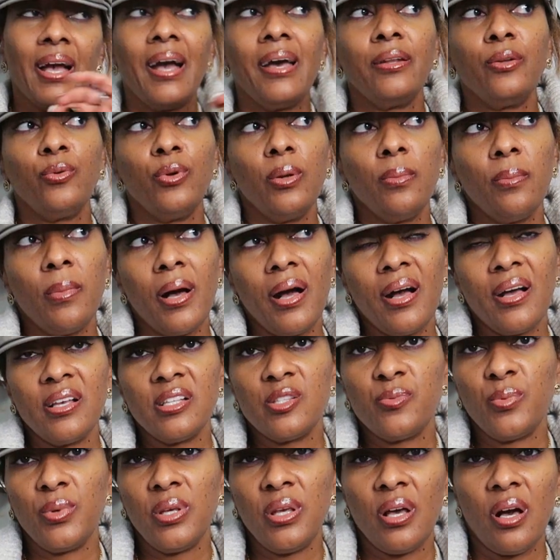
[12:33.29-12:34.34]
kind of
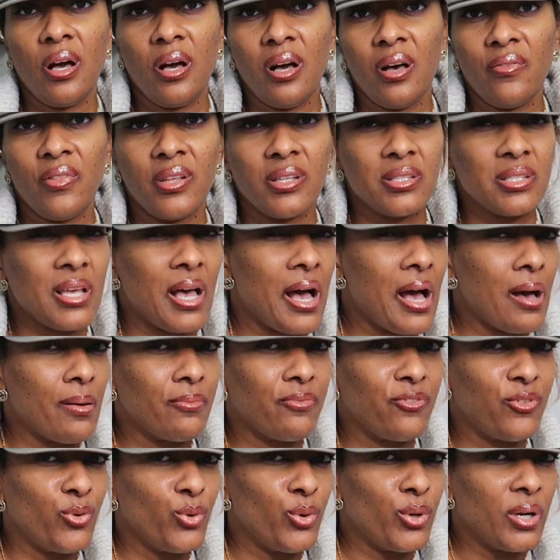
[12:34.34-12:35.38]
reminds me of the
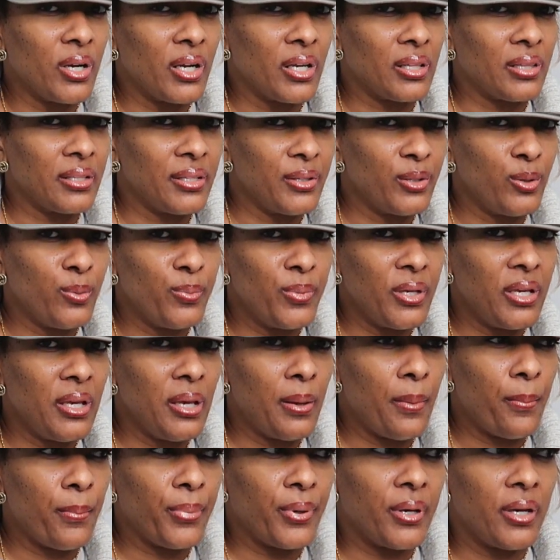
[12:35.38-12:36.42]
Tom Ford a little
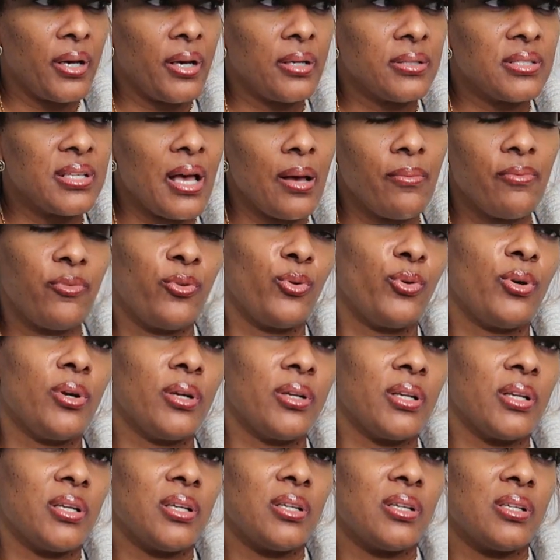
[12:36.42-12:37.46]
bit, but Tom
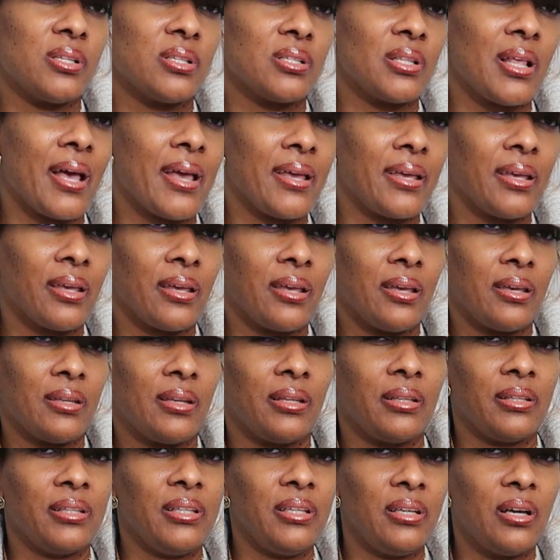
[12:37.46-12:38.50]
Ford is like in
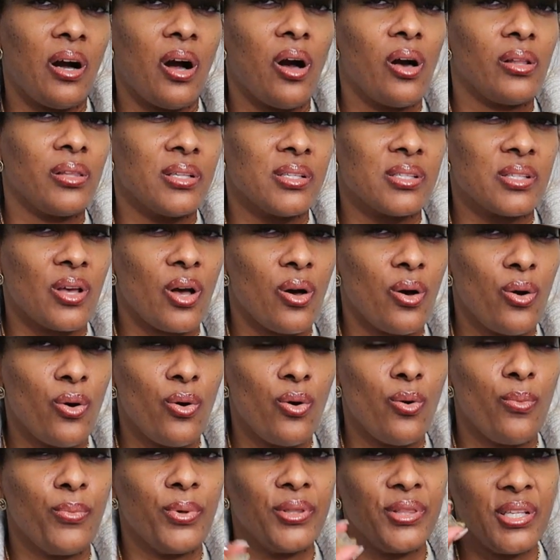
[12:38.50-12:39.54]
a league all its
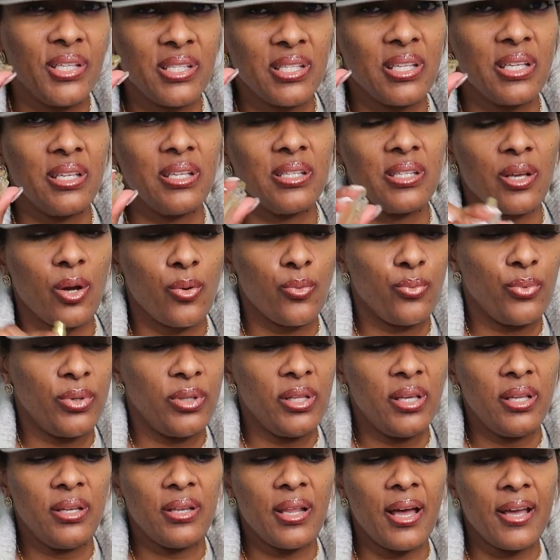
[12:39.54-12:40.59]
own. But this is a
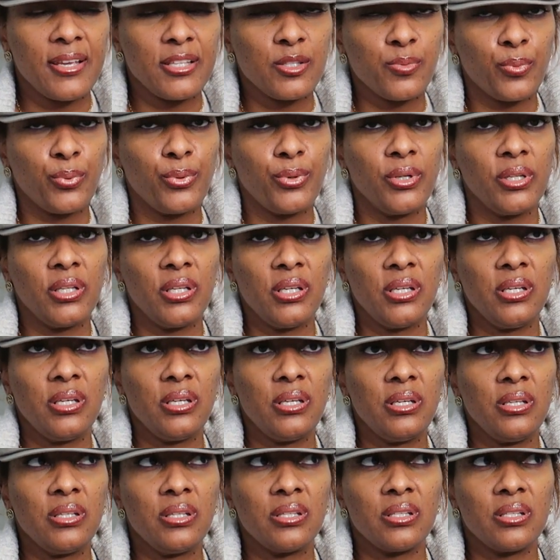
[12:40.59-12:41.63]
really nice, pretty,